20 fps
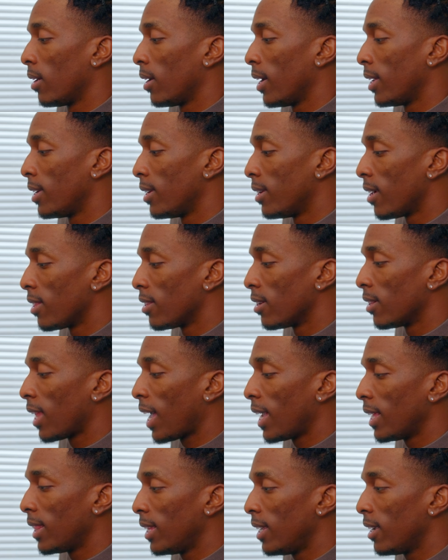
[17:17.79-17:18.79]
And another
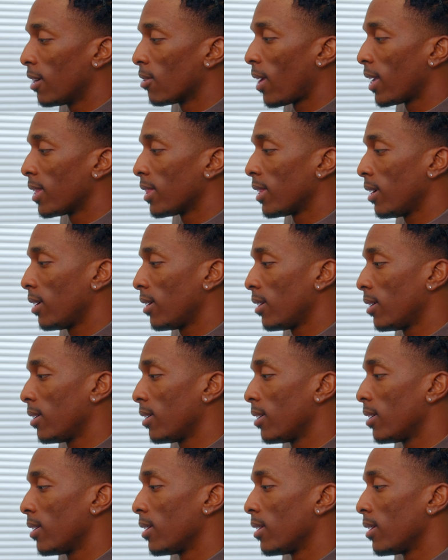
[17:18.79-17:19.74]
light leak right there.